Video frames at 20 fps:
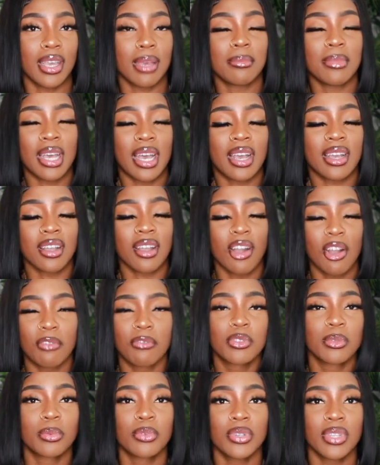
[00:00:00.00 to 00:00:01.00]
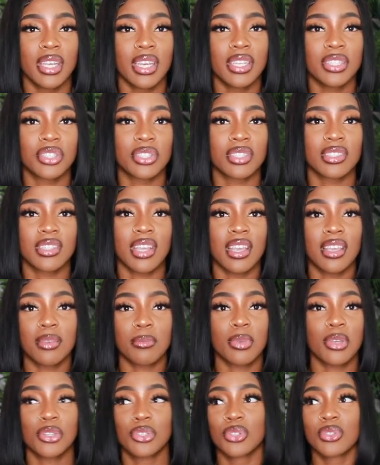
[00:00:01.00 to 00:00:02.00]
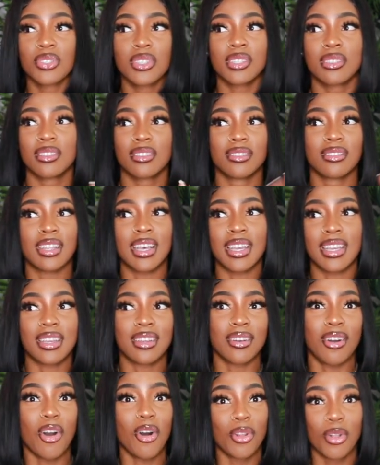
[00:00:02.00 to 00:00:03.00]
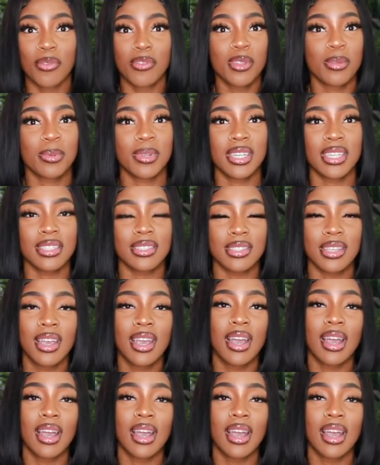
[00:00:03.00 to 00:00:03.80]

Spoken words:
am not comfortable yet just taking pictures in like all over the place.